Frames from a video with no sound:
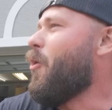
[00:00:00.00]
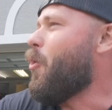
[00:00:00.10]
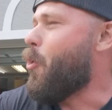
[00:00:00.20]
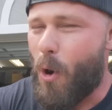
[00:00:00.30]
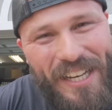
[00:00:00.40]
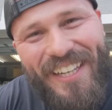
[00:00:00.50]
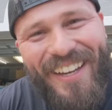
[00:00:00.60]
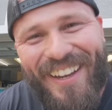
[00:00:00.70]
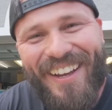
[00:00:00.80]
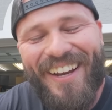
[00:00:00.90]

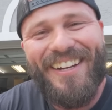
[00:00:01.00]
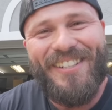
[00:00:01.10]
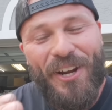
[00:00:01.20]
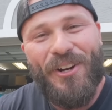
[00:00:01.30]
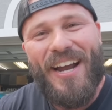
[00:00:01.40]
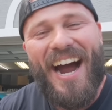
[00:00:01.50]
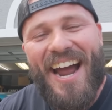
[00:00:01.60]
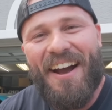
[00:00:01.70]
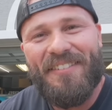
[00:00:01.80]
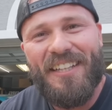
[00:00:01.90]
What? Dude,
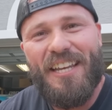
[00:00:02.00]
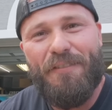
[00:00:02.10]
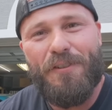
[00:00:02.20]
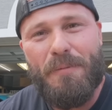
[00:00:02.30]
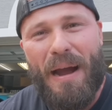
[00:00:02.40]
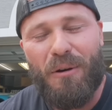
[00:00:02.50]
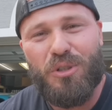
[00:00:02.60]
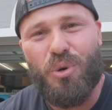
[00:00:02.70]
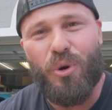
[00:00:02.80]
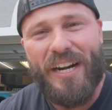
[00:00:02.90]
I have to leave for the
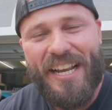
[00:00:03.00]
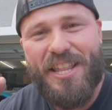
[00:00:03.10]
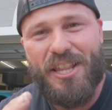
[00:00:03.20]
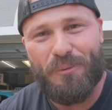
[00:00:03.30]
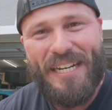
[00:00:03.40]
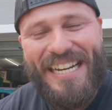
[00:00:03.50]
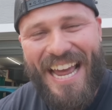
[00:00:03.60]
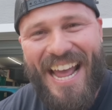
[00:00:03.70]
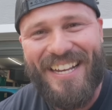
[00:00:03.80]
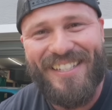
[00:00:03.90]
power tour in 3
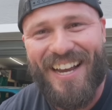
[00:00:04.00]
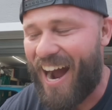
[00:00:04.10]
days.